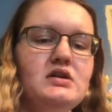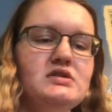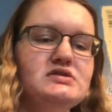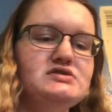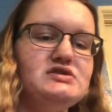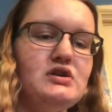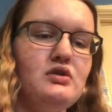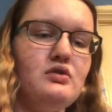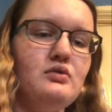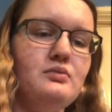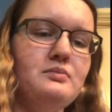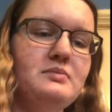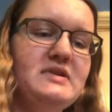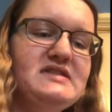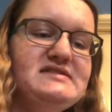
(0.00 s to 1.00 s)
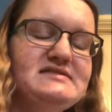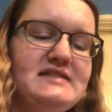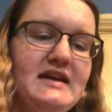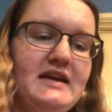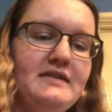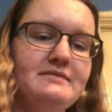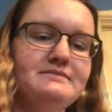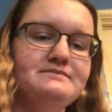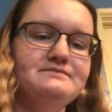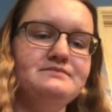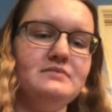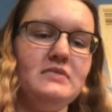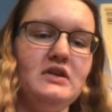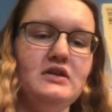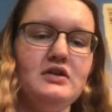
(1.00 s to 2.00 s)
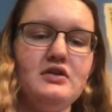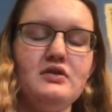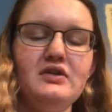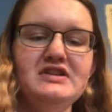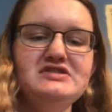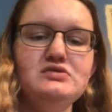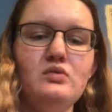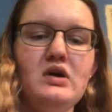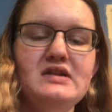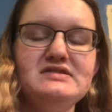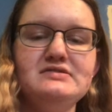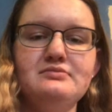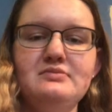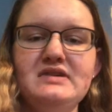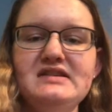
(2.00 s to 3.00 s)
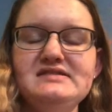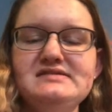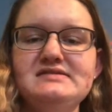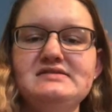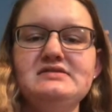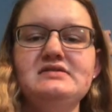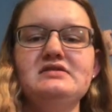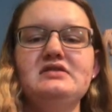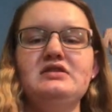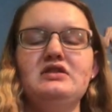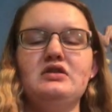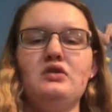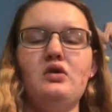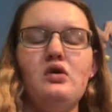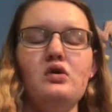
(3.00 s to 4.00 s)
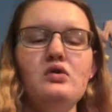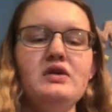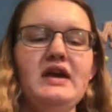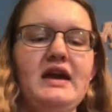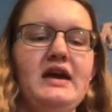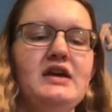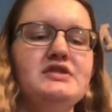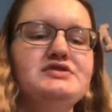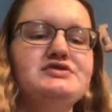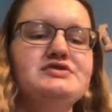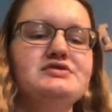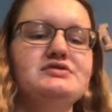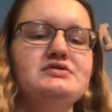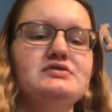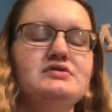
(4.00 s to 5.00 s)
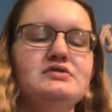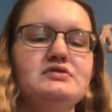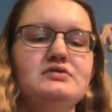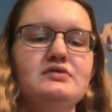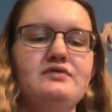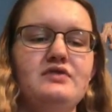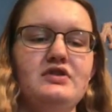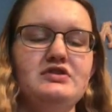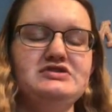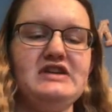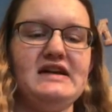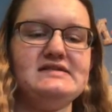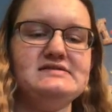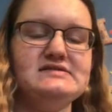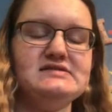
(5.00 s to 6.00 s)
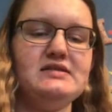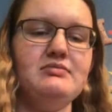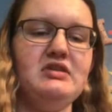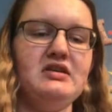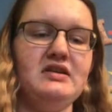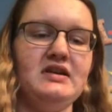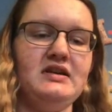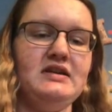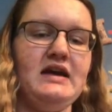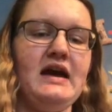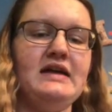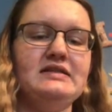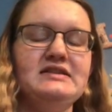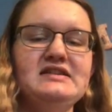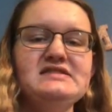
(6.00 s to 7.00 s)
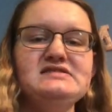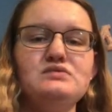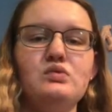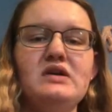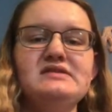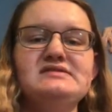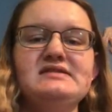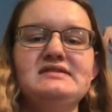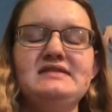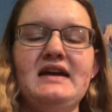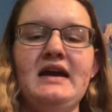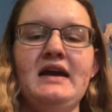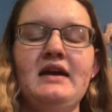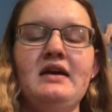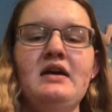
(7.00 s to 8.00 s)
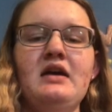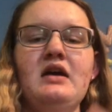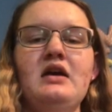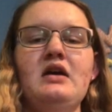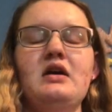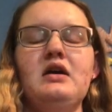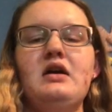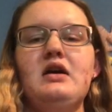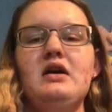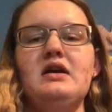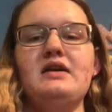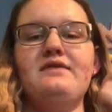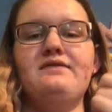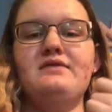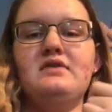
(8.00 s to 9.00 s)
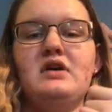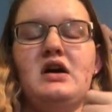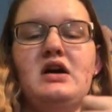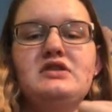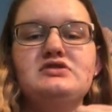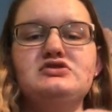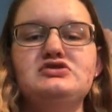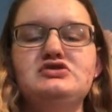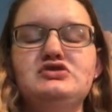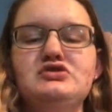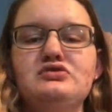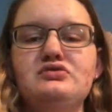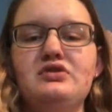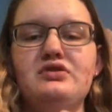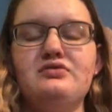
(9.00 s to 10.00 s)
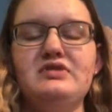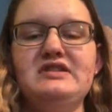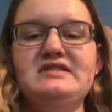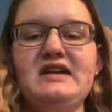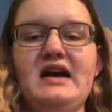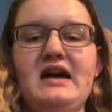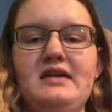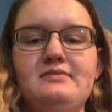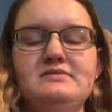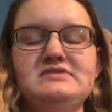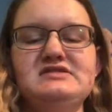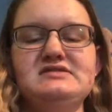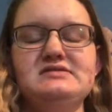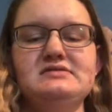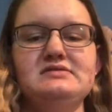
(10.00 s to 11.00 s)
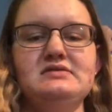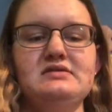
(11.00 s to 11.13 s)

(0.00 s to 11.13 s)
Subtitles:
So misting, you're going to want to mist your whole cage for your Jackson's chameleon at least once a day, if not 2 to 3 times.